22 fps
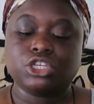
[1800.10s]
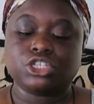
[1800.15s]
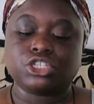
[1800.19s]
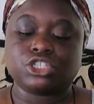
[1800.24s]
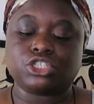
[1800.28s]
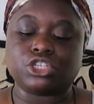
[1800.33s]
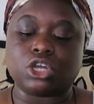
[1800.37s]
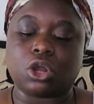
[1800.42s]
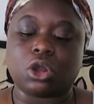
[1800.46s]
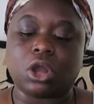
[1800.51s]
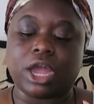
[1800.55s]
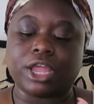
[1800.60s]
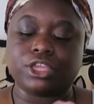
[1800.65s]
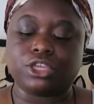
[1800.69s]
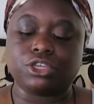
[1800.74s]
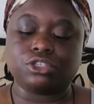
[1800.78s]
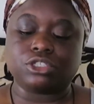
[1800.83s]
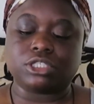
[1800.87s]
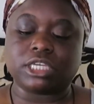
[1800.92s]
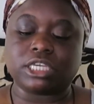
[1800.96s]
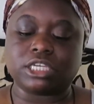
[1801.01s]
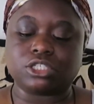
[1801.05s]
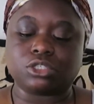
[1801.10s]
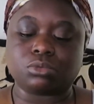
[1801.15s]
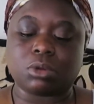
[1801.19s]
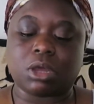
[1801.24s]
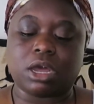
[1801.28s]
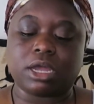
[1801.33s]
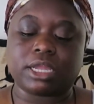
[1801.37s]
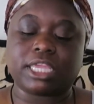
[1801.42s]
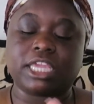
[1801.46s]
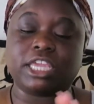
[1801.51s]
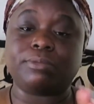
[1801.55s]
So I use it as
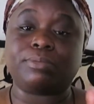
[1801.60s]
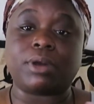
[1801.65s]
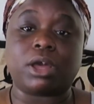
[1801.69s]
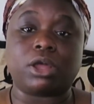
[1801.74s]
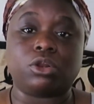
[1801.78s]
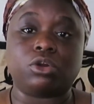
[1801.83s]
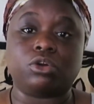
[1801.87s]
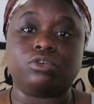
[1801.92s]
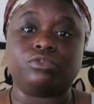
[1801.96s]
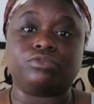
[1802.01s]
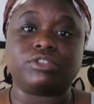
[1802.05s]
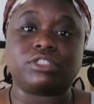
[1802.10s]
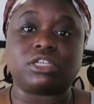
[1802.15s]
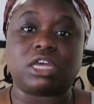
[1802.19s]
well. Keep it on all the